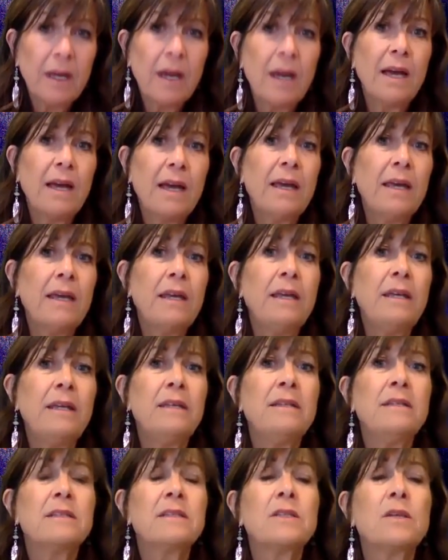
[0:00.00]

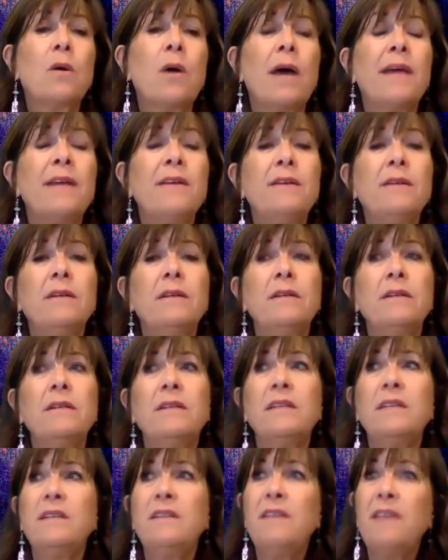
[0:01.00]
I
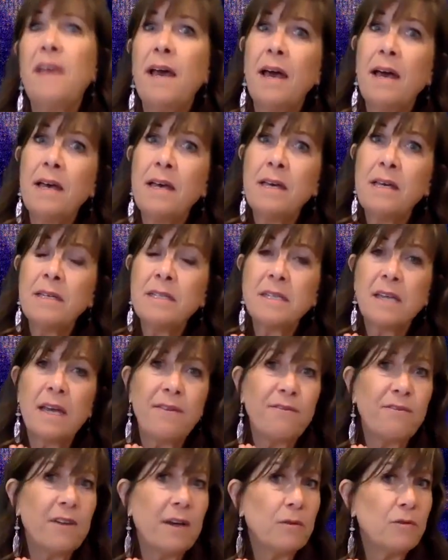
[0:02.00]
did that. I
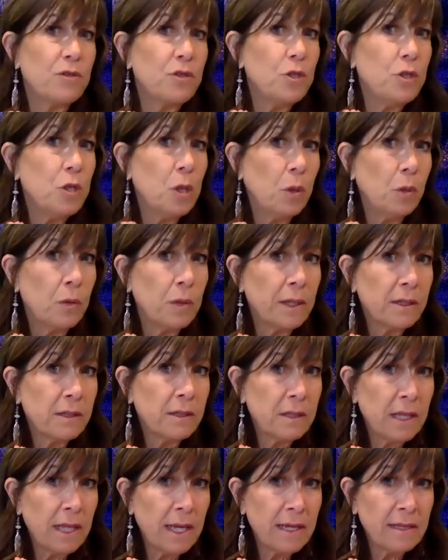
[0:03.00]
found yoga
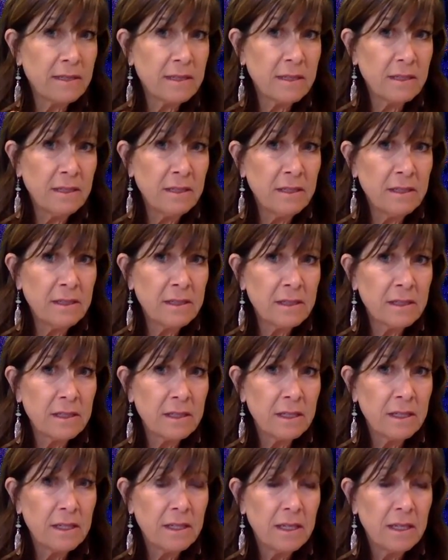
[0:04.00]
classes,